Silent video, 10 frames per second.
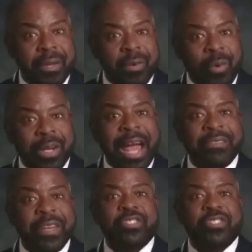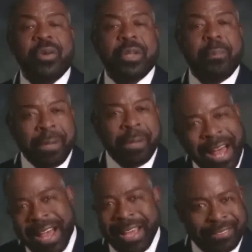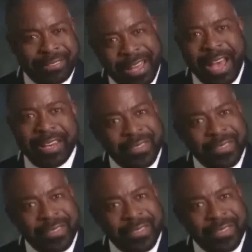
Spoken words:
when life hits you on the blind side,